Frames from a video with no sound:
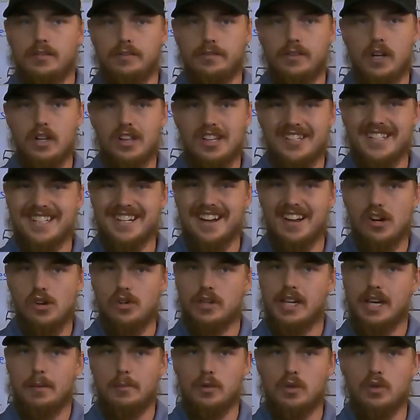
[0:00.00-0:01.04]
Volatile
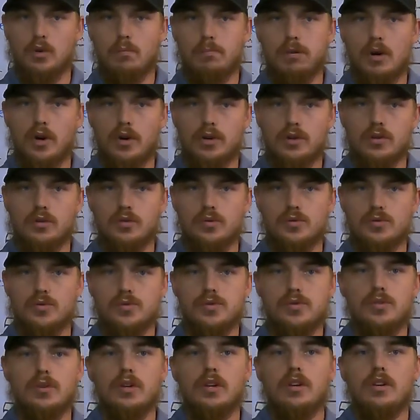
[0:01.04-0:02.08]
chemical
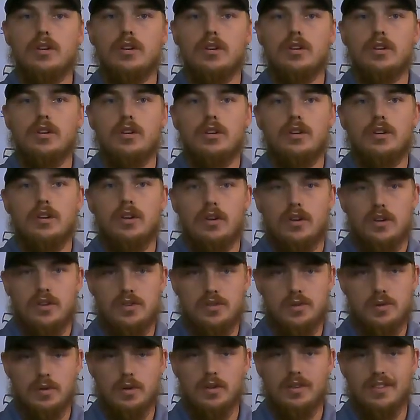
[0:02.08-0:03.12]
particles
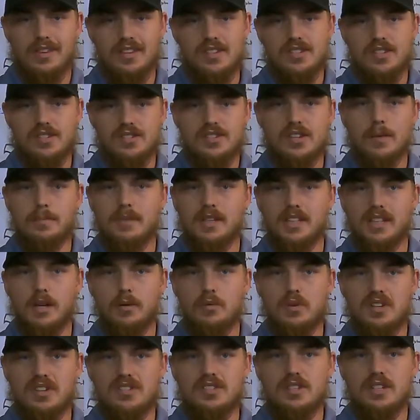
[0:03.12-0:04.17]
this is something
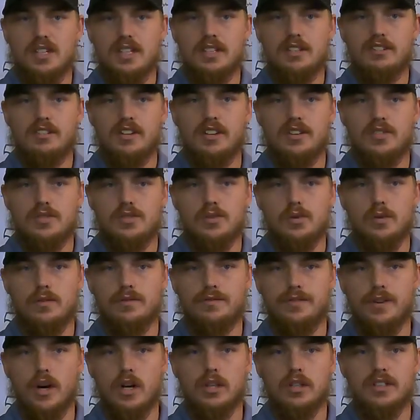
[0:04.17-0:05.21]
that we see. So
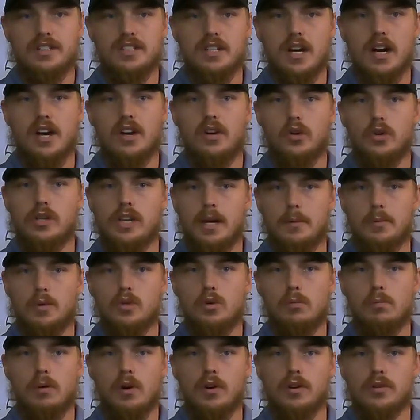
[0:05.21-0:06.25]
volatile
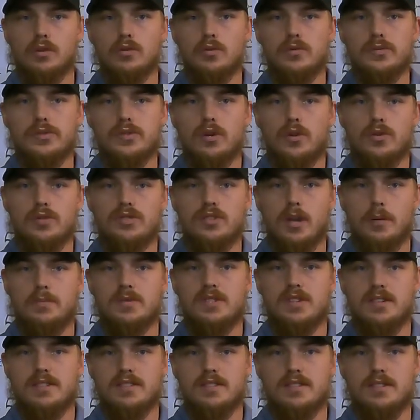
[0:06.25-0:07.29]
chemical particles are
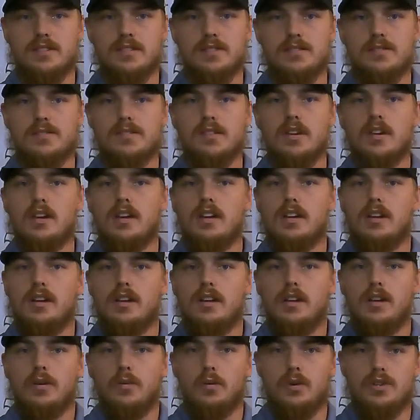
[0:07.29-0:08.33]
substances
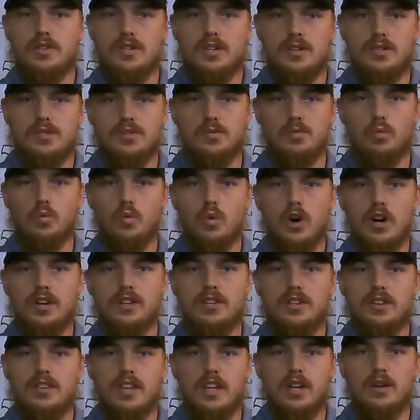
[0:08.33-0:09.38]
which is
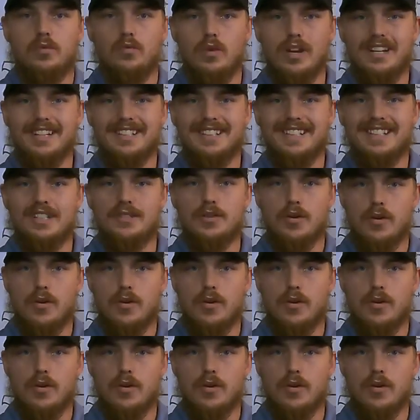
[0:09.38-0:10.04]
one that readily